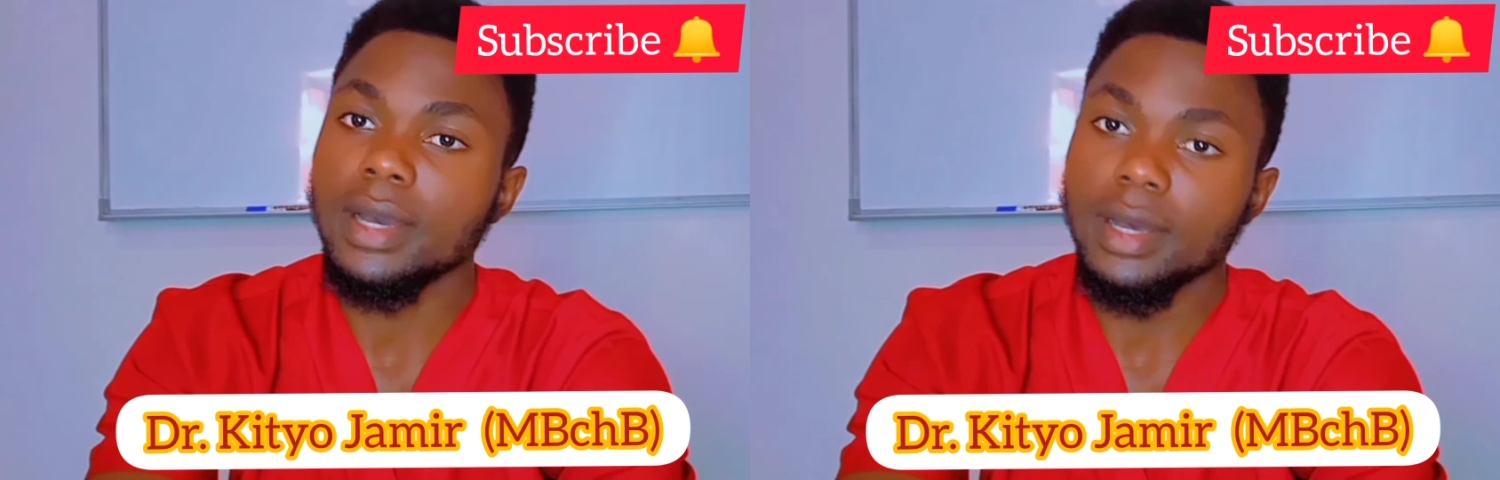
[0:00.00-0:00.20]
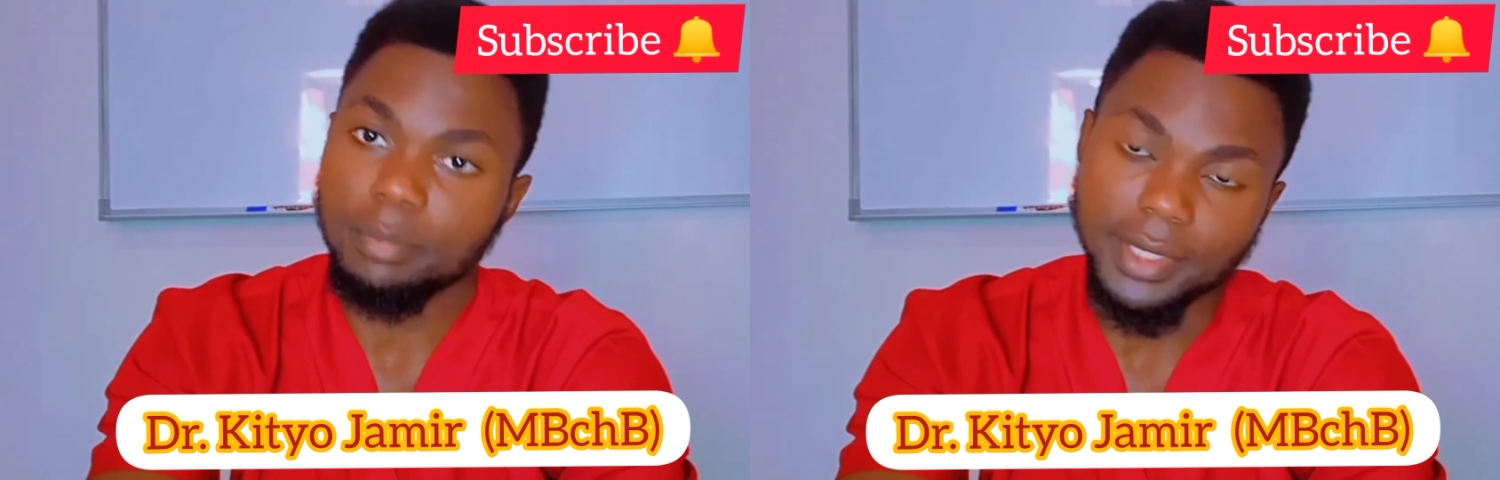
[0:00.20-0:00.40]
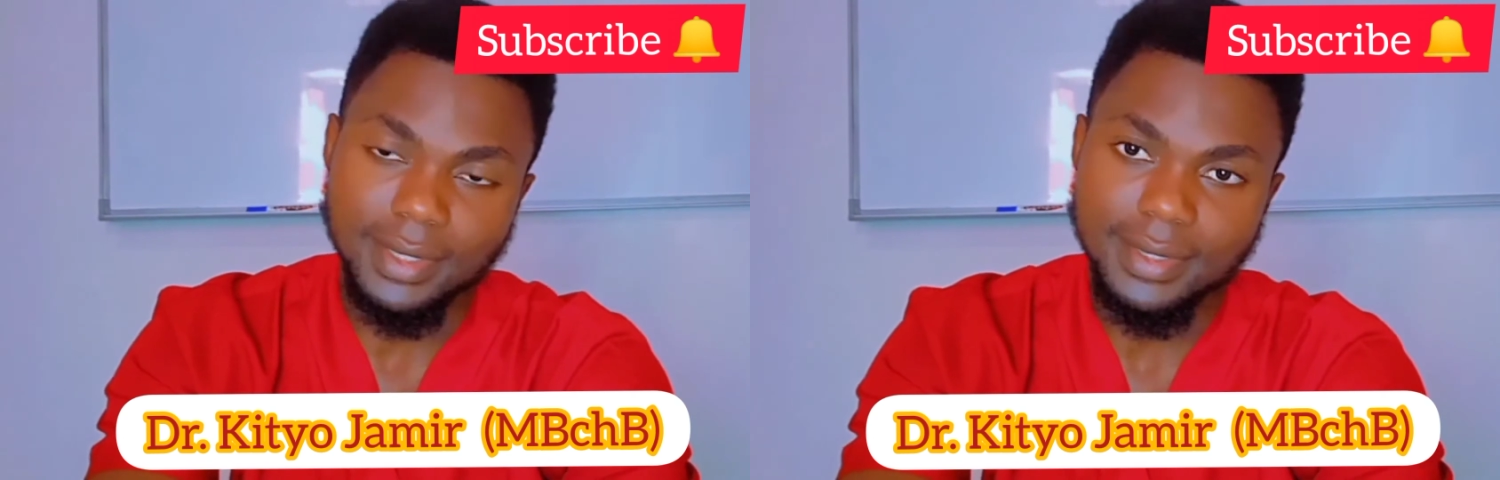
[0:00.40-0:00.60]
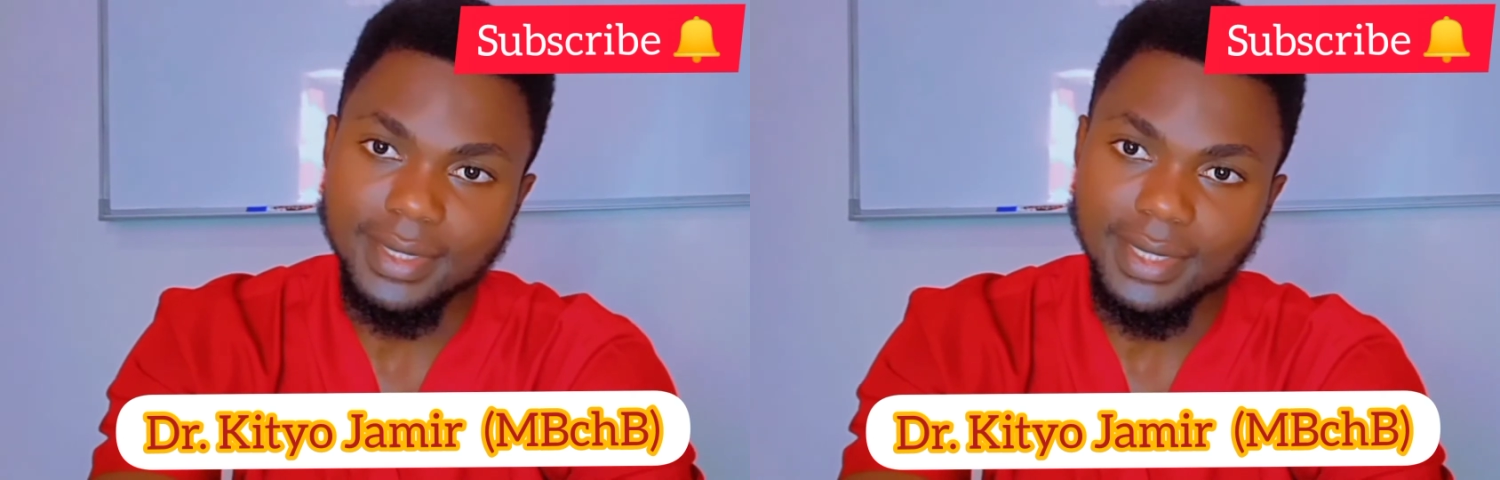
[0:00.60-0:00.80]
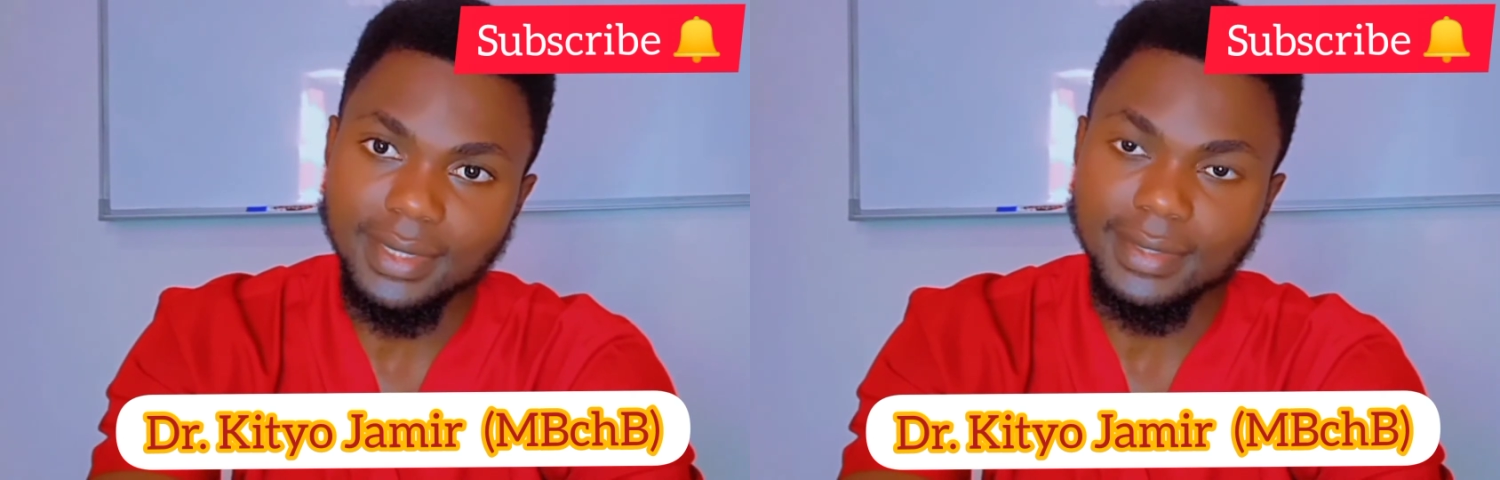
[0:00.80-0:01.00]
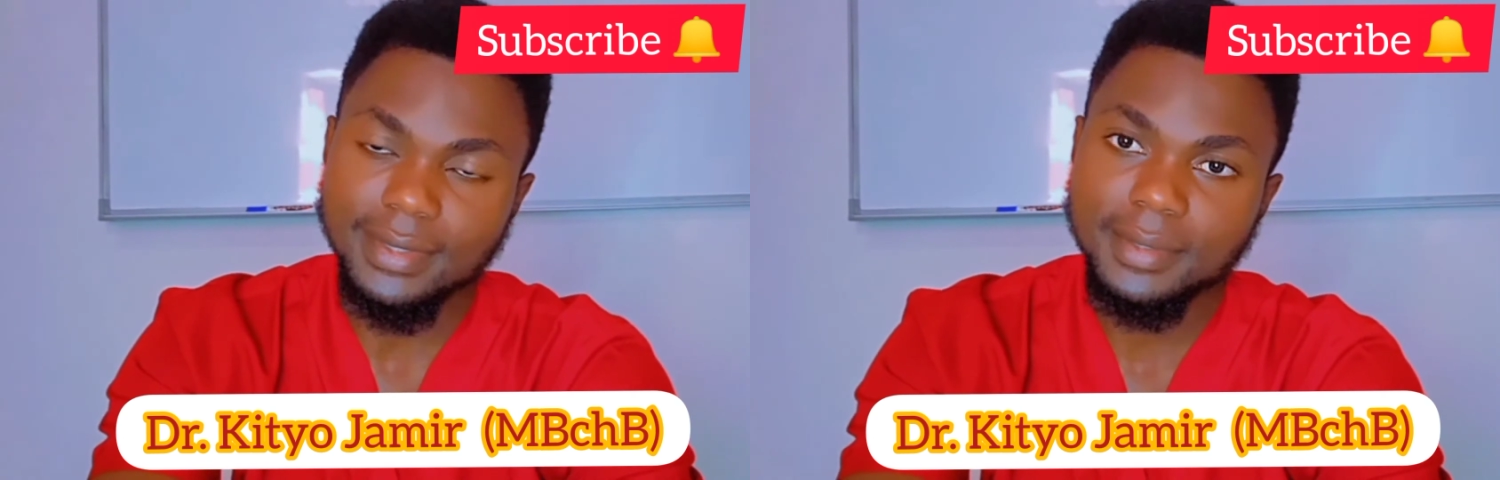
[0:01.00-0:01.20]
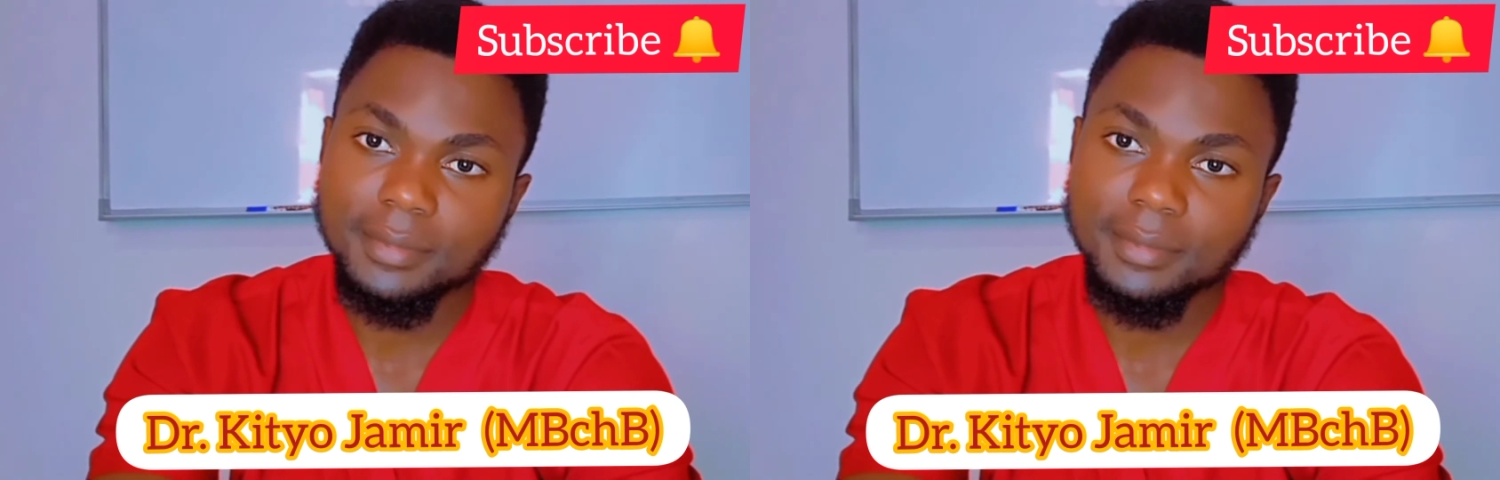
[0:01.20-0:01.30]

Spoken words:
penicillins.